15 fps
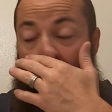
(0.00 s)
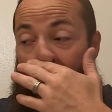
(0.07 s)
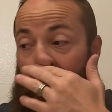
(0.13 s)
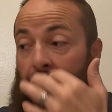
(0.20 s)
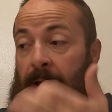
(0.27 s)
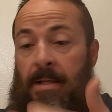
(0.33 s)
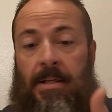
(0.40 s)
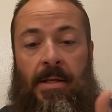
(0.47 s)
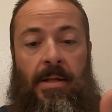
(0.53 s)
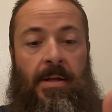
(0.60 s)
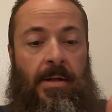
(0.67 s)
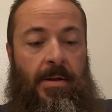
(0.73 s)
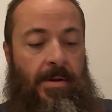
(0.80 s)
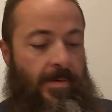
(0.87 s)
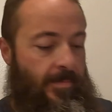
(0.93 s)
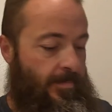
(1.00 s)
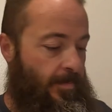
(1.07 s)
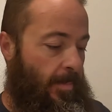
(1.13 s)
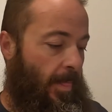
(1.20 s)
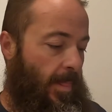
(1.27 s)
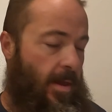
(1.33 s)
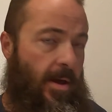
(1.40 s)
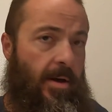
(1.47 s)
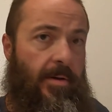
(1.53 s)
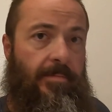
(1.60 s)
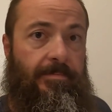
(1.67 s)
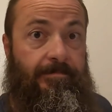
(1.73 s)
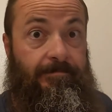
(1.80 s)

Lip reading: I guess. Yeah.